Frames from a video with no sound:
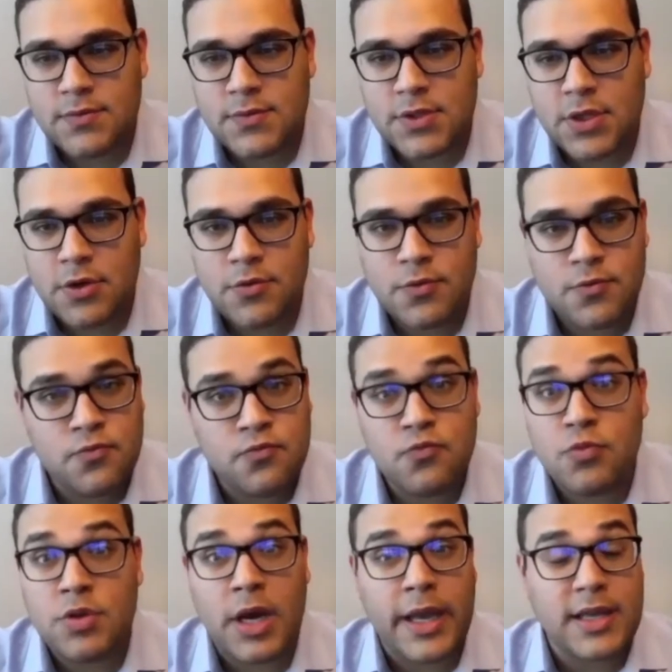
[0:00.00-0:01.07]
So
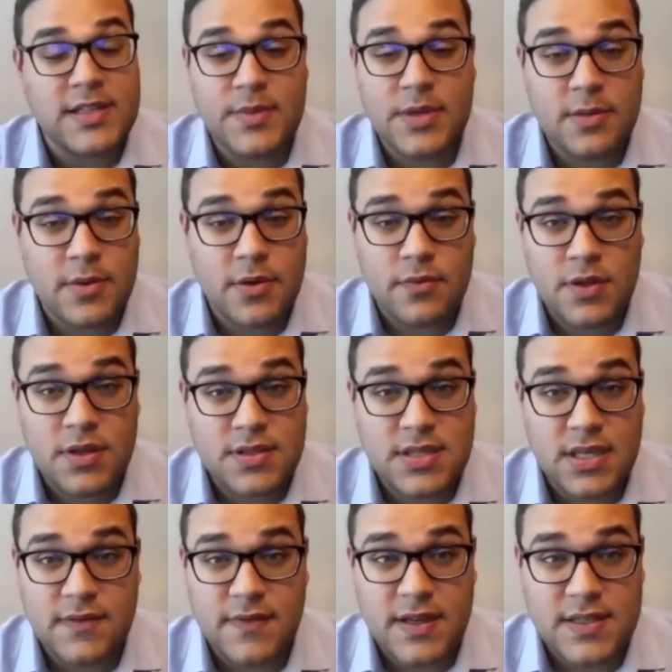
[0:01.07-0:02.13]
I can speak about real estate
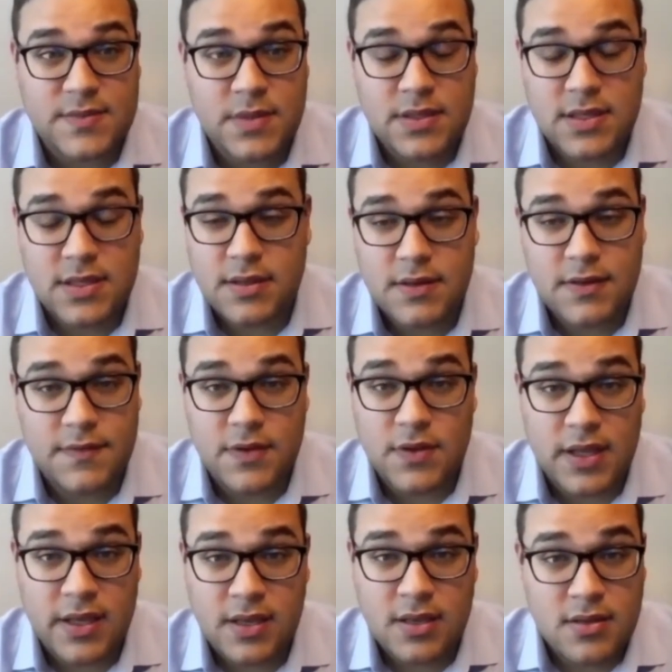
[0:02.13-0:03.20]
investment if you'd
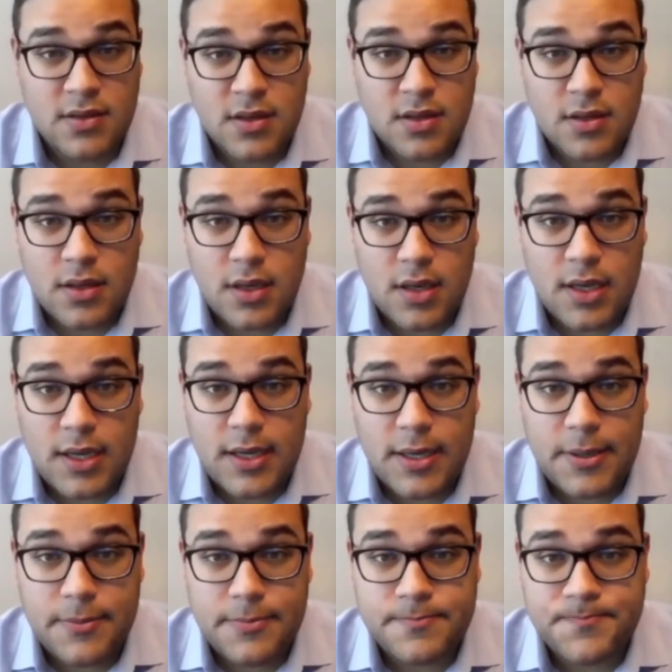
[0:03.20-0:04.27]
like.
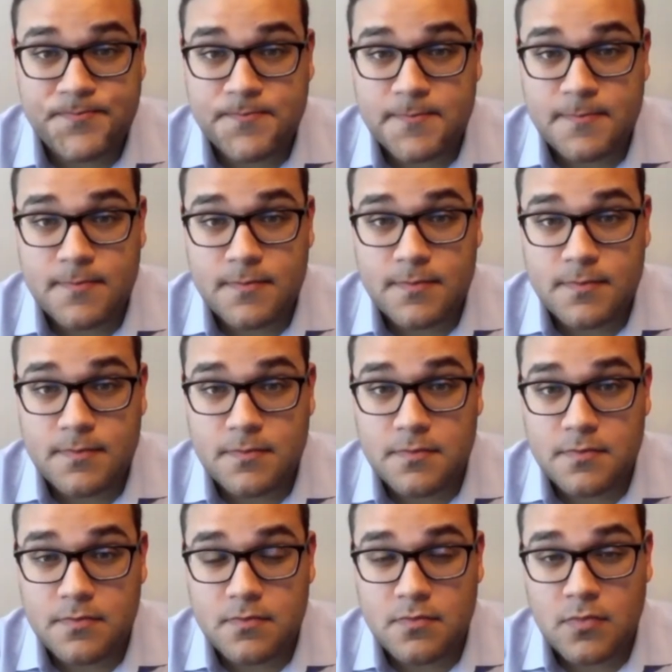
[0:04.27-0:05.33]
Um,
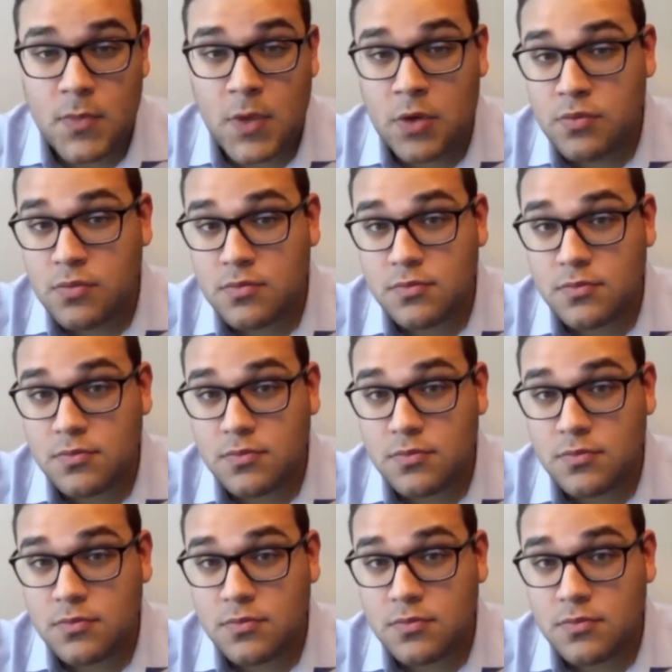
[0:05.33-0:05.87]
no.